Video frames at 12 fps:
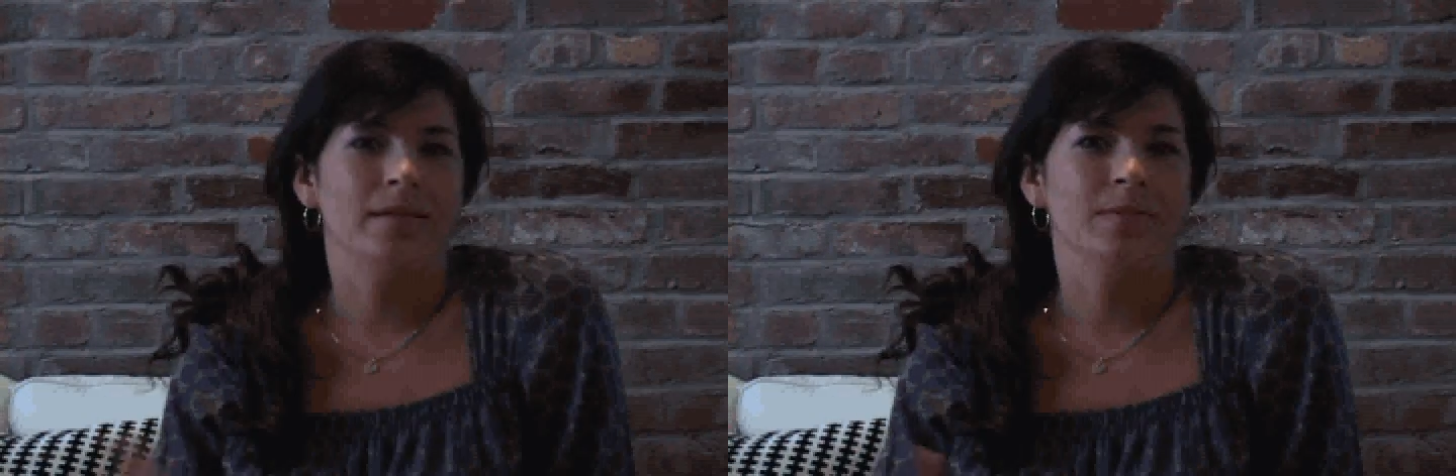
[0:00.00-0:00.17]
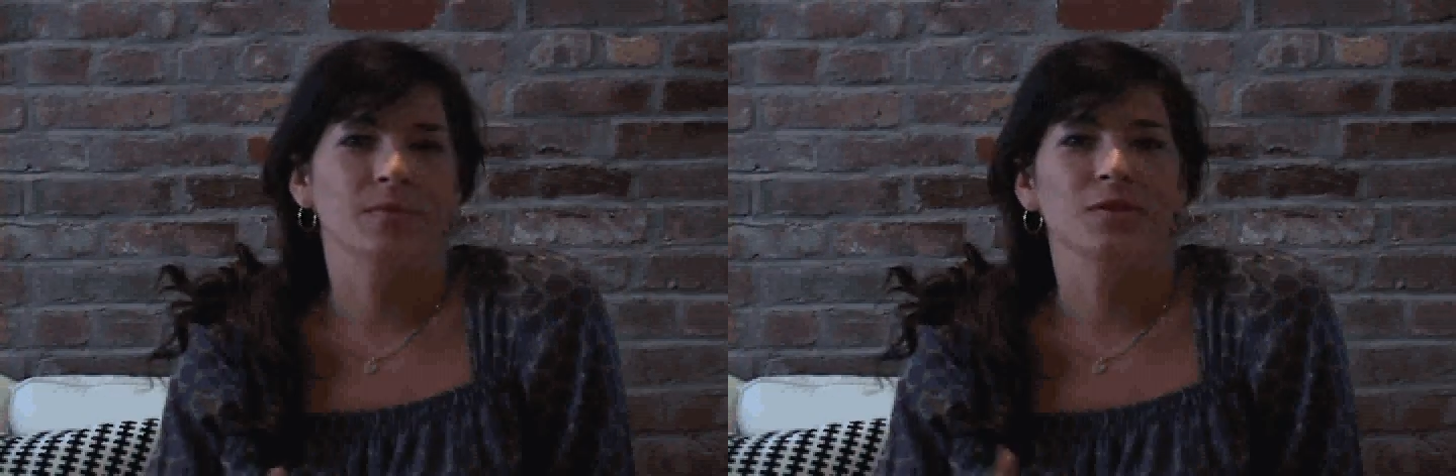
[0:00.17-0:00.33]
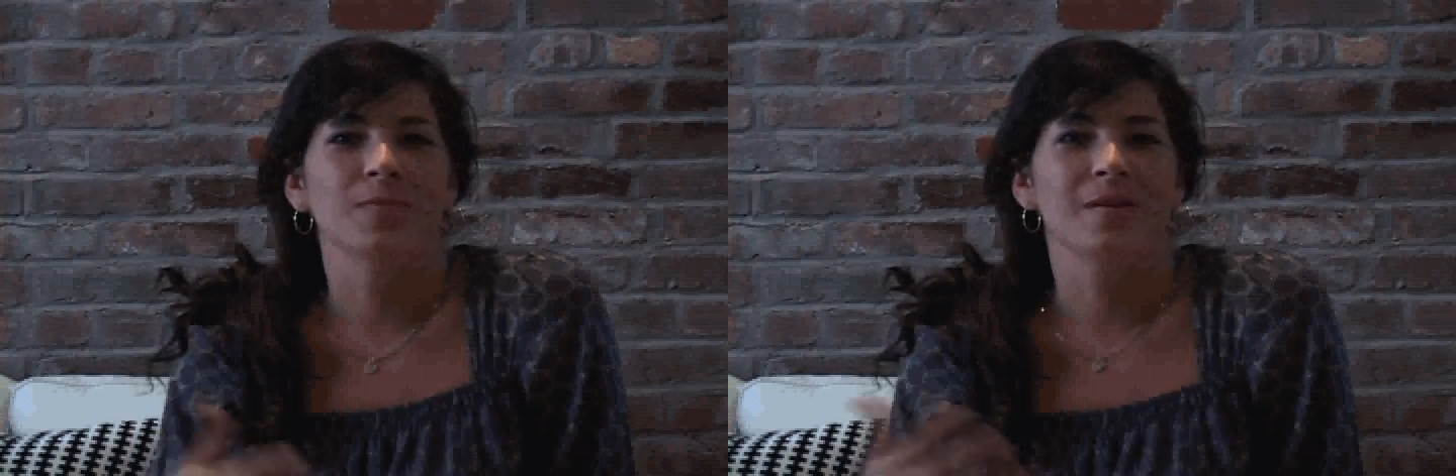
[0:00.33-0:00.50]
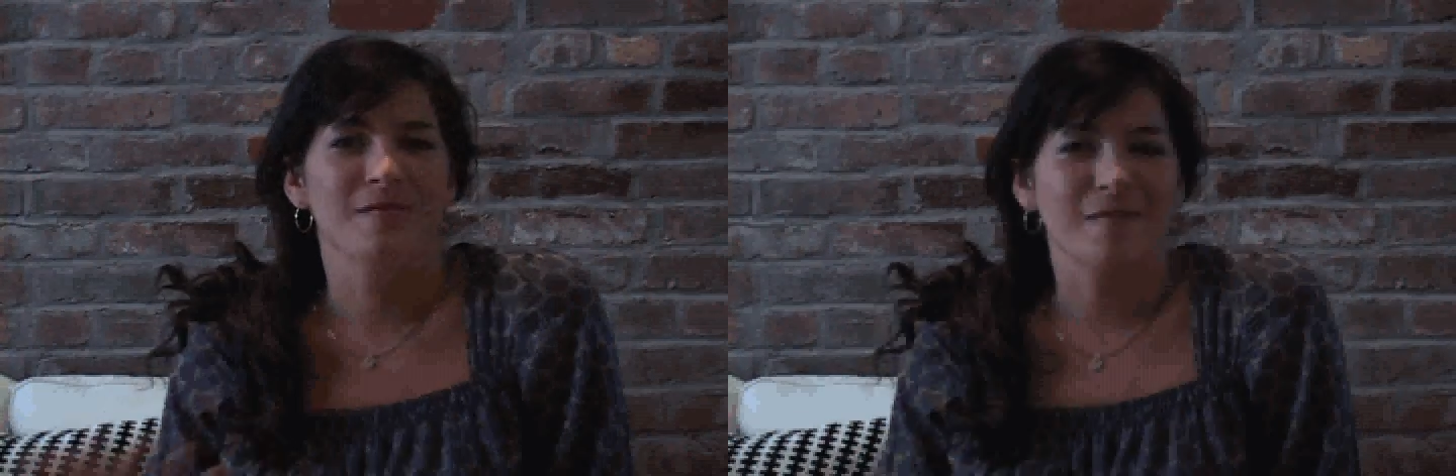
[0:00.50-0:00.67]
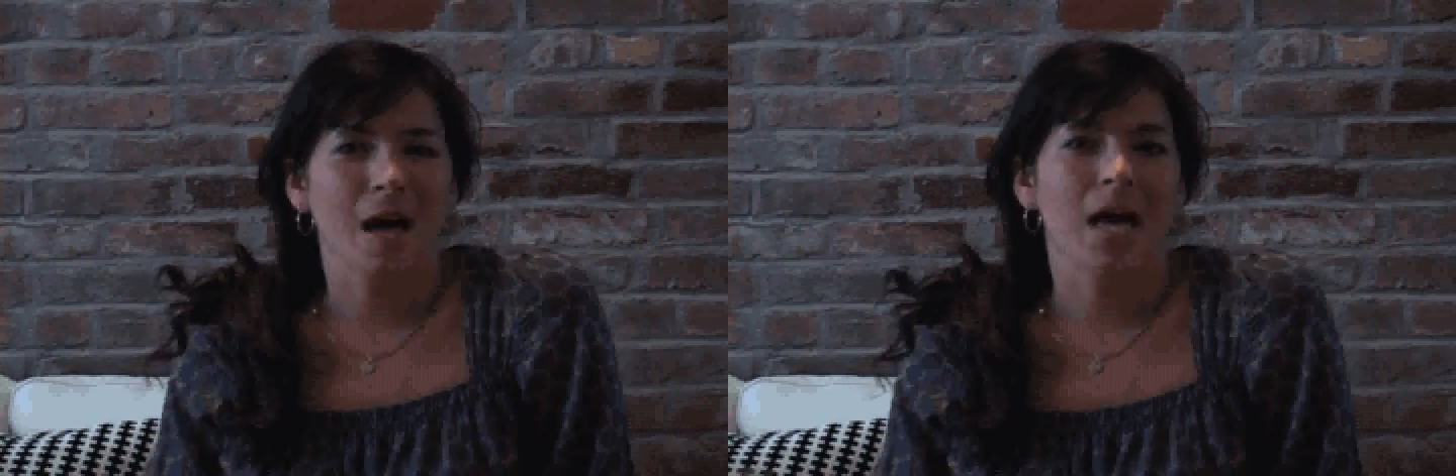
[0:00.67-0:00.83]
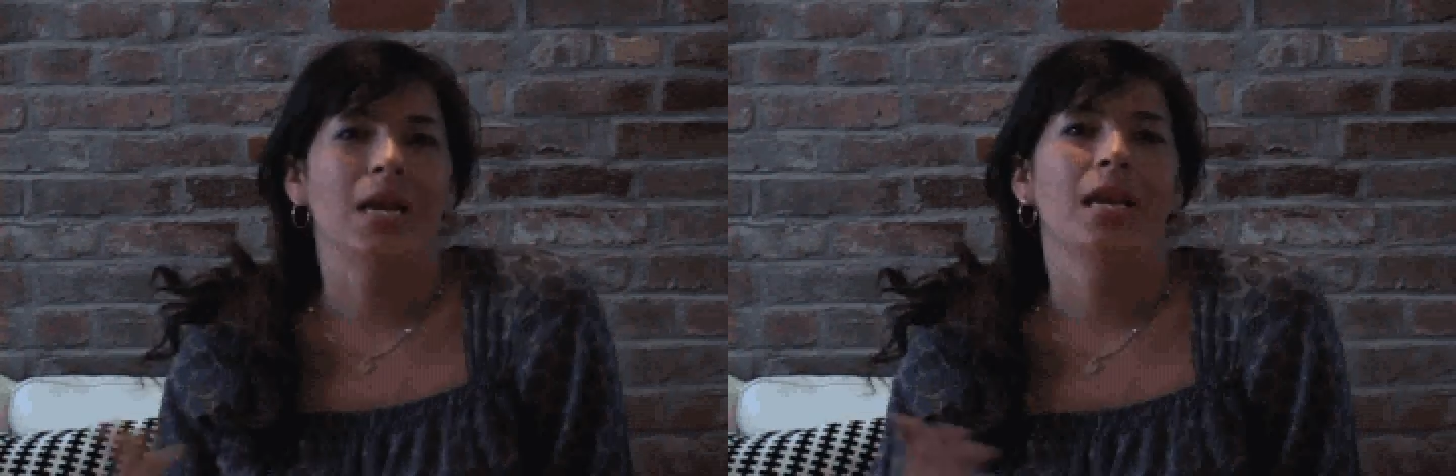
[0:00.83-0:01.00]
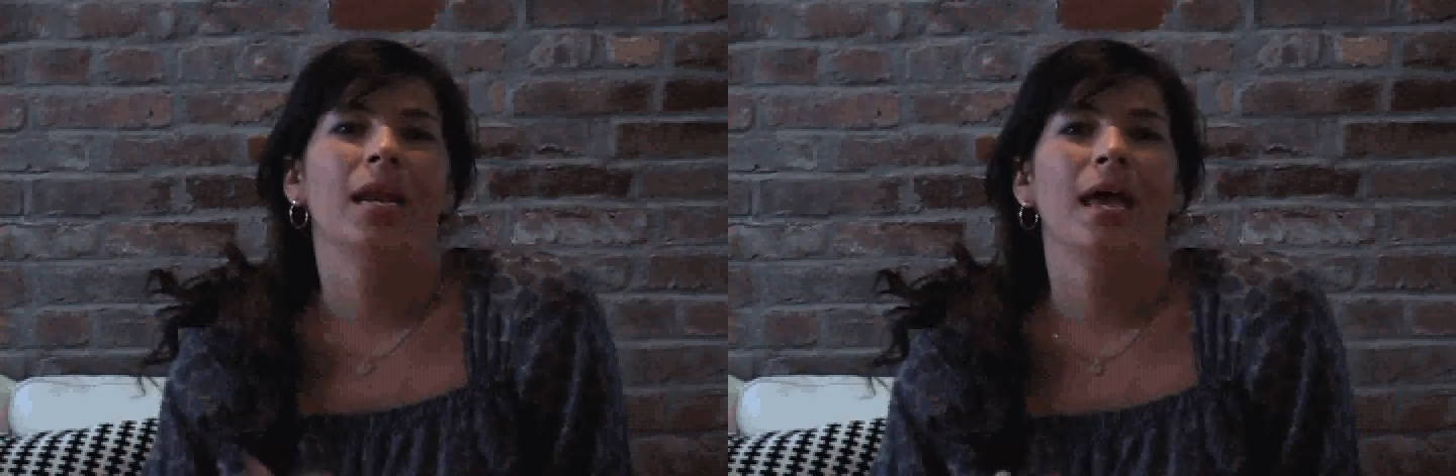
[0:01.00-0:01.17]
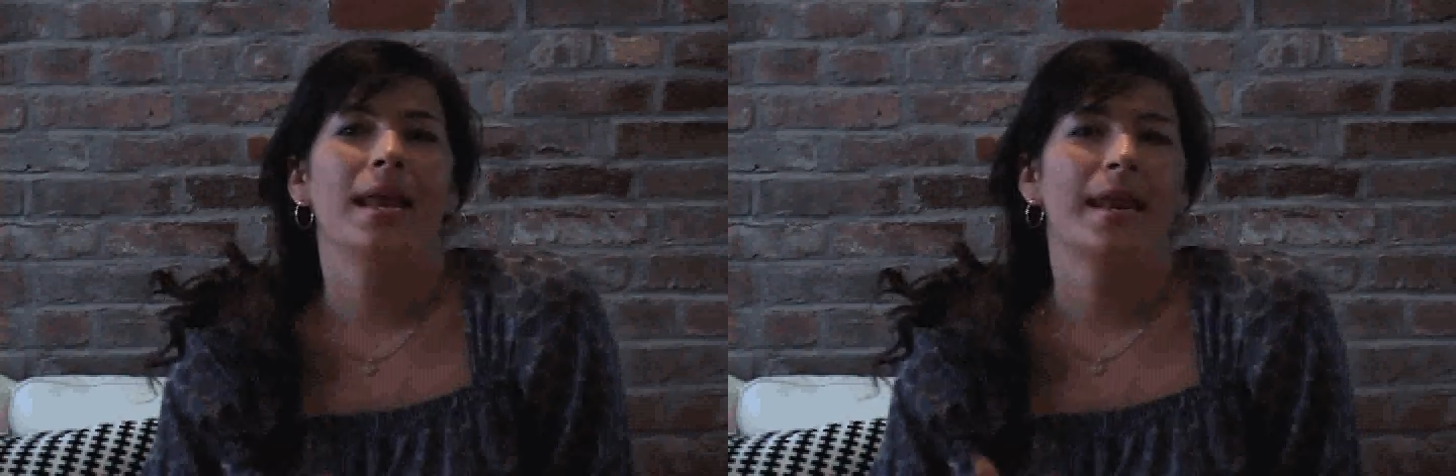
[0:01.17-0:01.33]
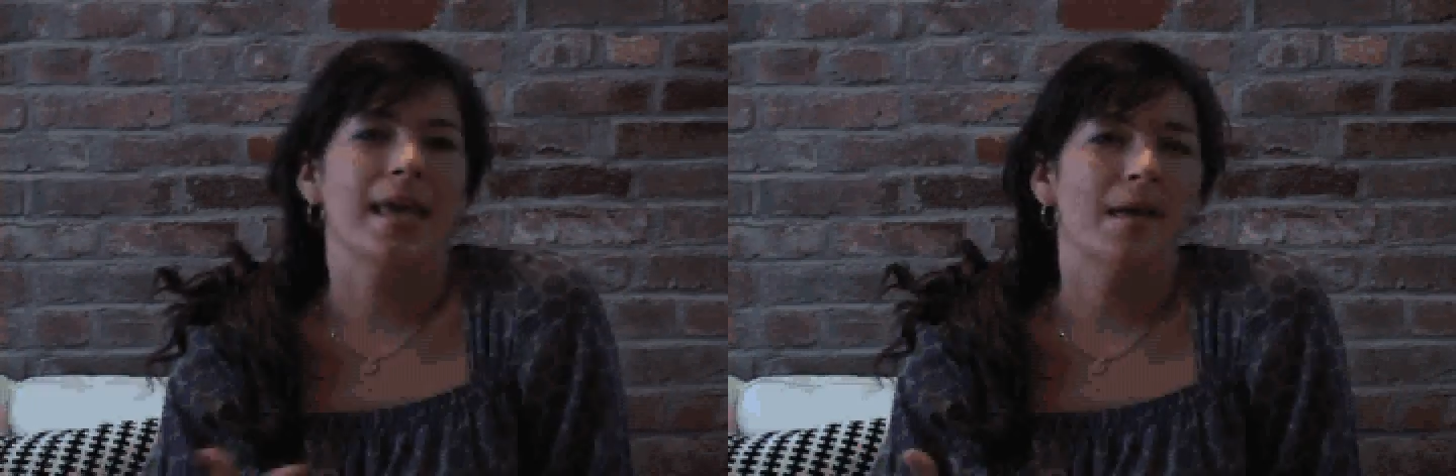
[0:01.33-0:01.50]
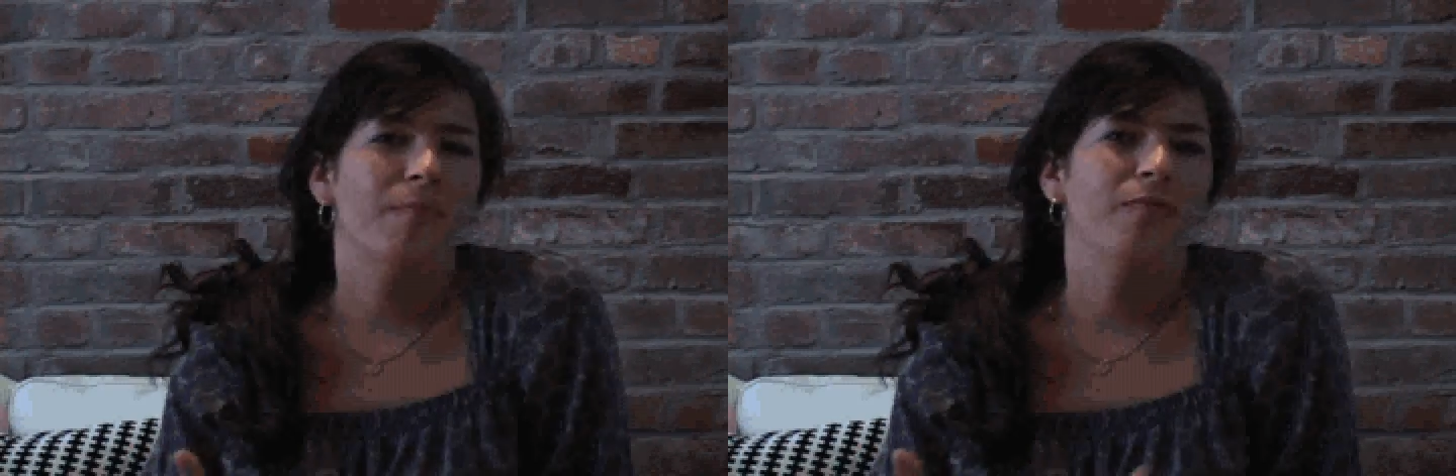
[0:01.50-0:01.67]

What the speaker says: It's supposed to be fun and hip